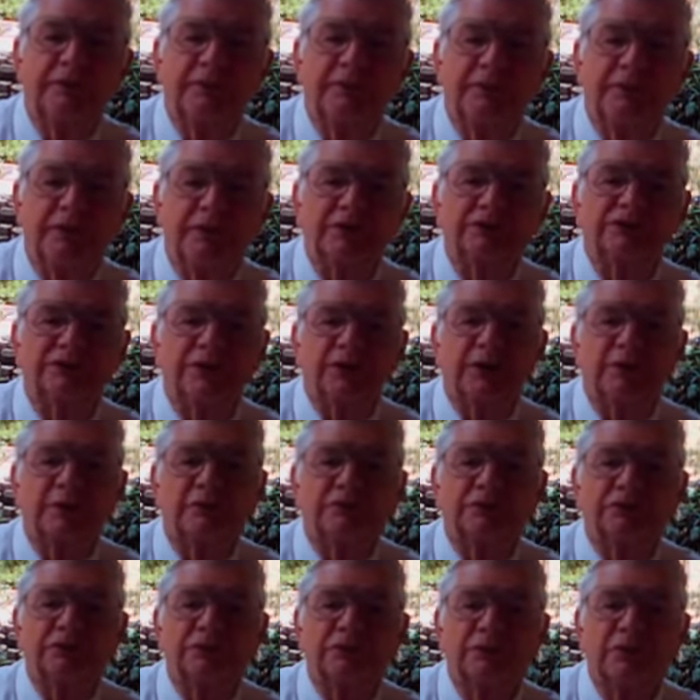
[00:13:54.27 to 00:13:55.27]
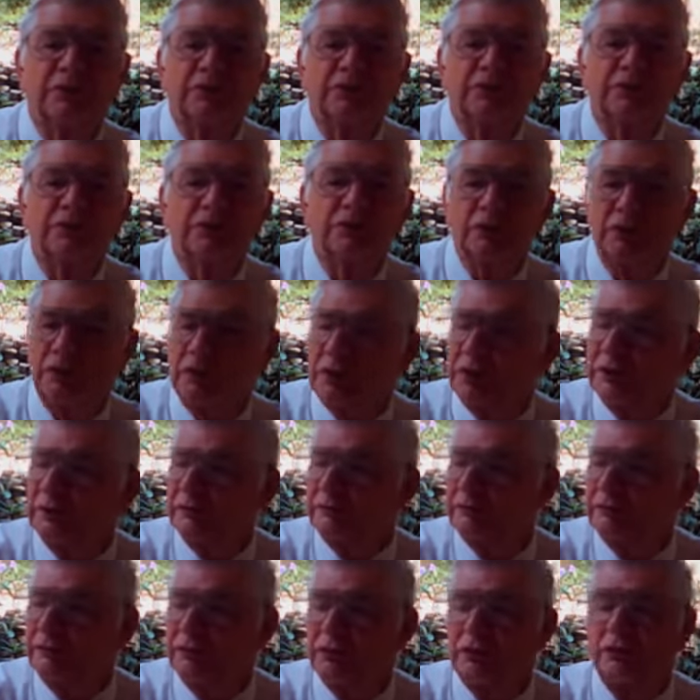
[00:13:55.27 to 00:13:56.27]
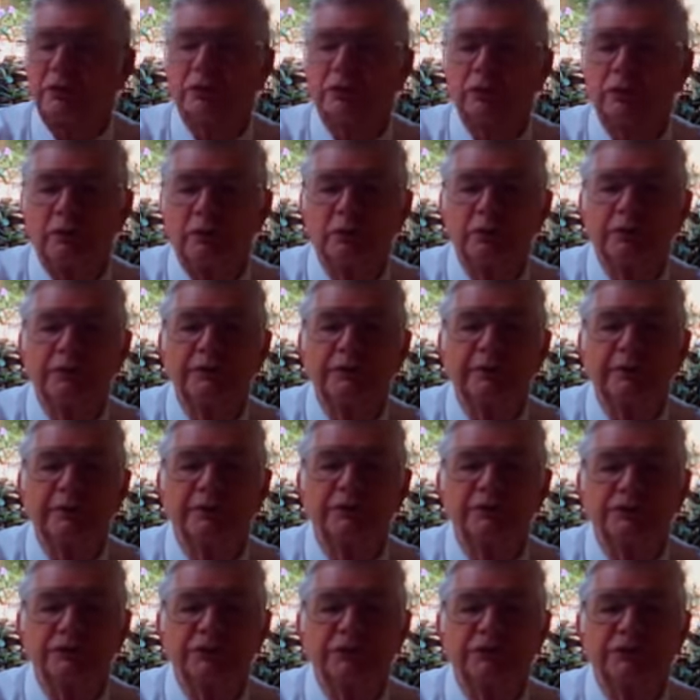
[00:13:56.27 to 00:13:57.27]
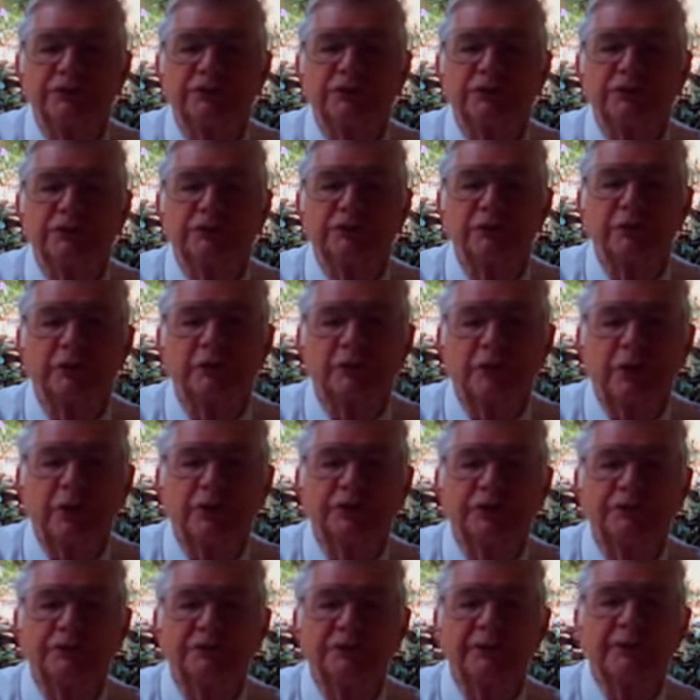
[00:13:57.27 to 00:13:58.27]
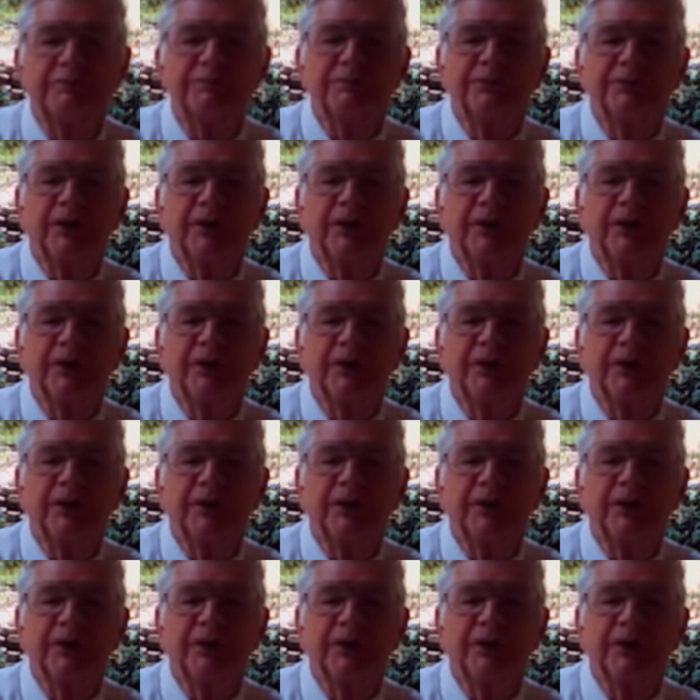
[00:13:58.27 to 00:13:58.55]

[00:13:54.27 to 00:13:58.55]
themselves to live for the Lord Jesus Christ.